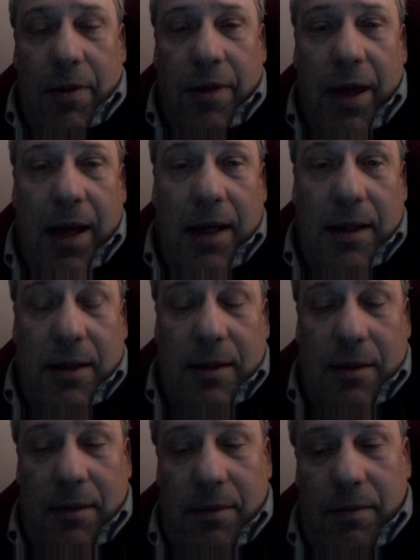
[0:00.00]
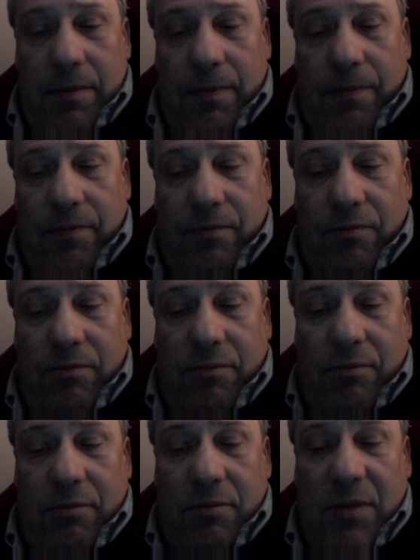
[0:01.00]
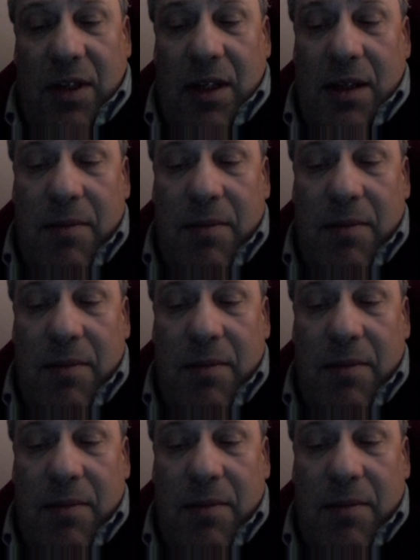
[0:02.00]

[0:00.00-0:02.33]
Thus, this